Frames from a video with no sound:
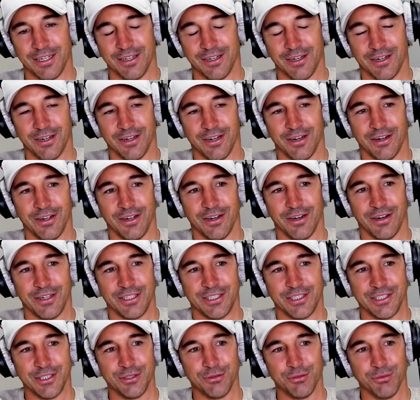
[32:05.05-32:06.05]
No? I
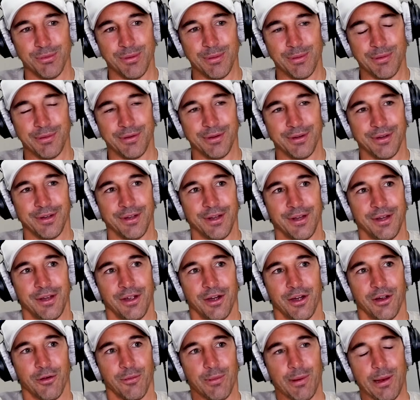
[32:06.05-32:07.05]
just
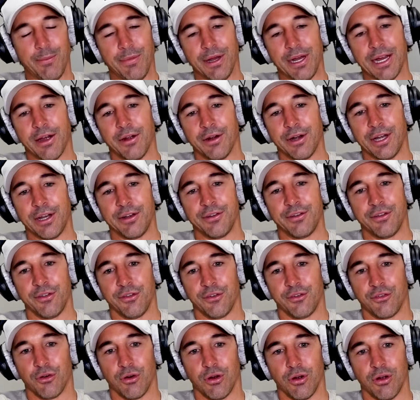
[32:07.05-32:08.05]
remember going into the
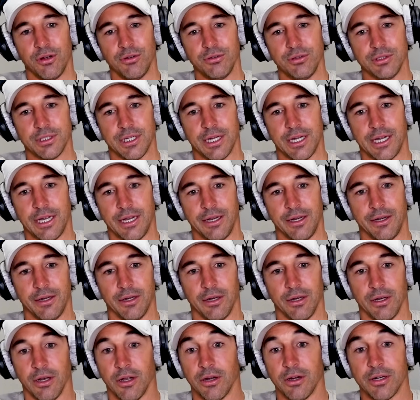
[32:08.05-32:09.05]
trials, and
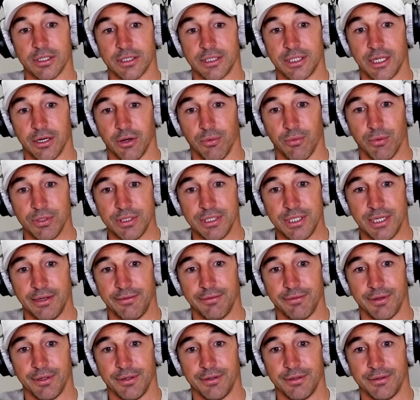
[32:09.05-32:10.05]
like I said, I wasn't
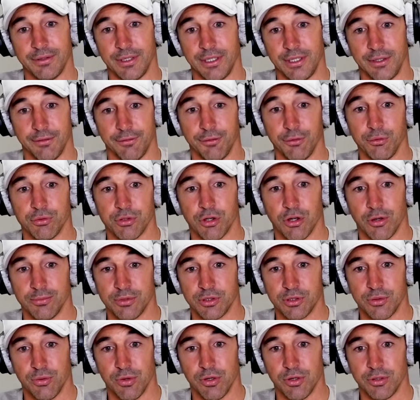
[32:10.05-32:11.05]
even in the full-time
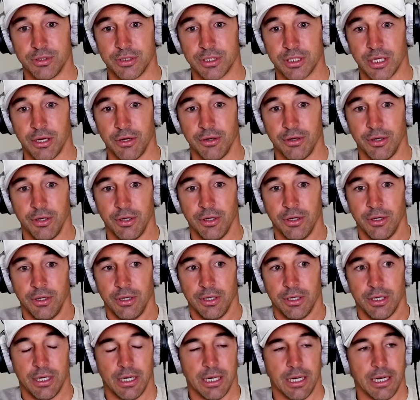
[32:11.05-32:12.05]
squad. So
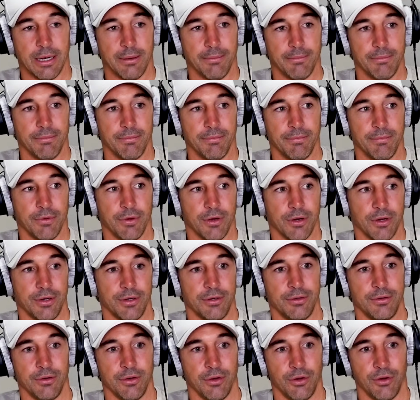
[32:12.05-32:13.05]
I'd
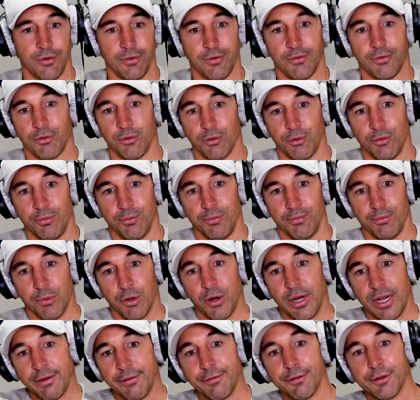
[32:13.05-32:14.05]
earned through
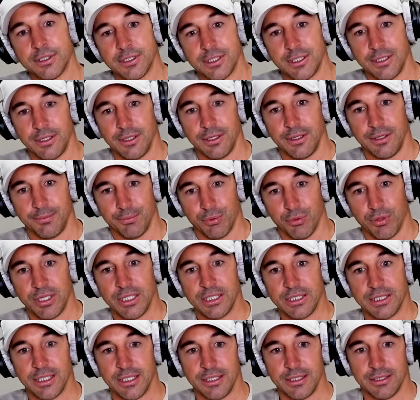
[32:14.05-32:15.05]
my efforts in the
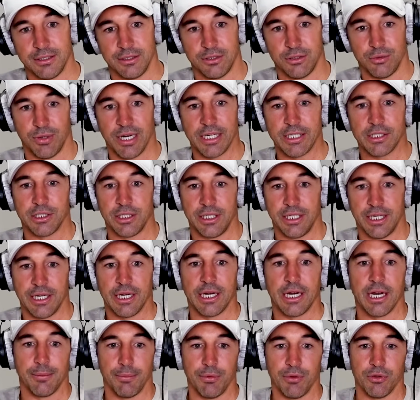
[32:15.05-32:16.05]
preseason to actually get a
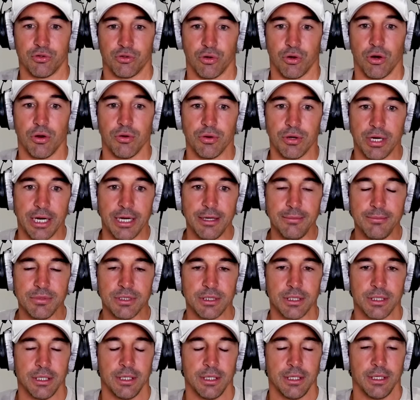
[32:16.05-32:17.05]
couple of trial
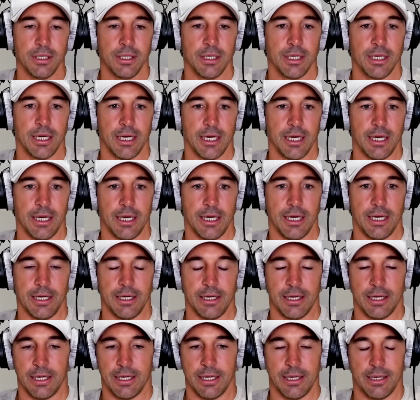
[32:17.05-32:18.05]
games.
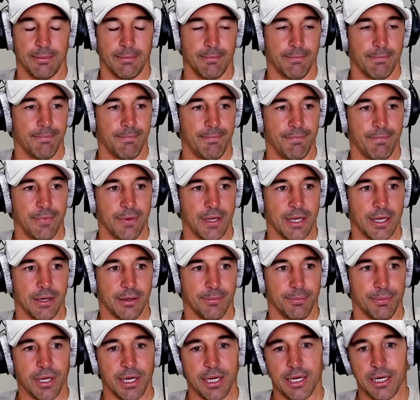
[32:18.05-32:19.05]
And I
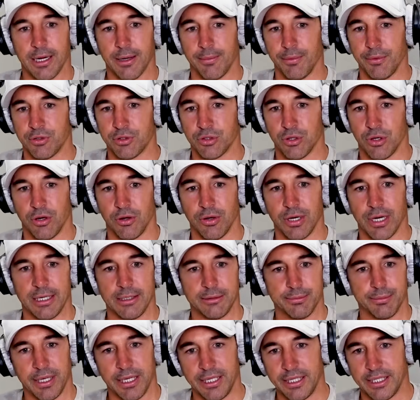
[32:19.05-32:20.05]
played a couple of trial
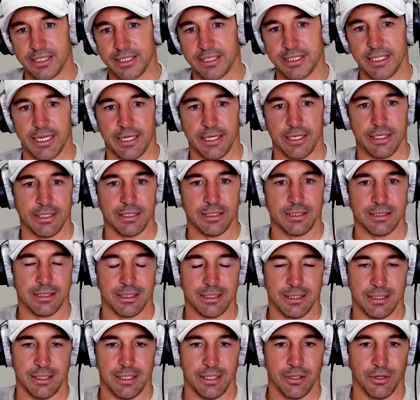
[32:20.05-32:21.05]
games, played in the centres
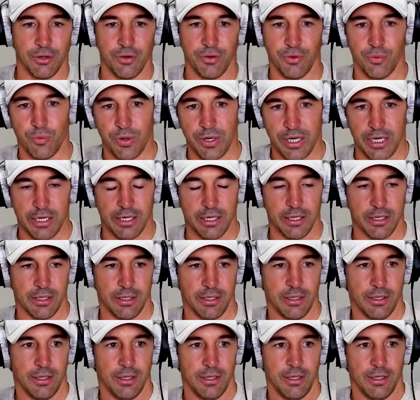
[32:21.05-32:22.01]
and on the wing.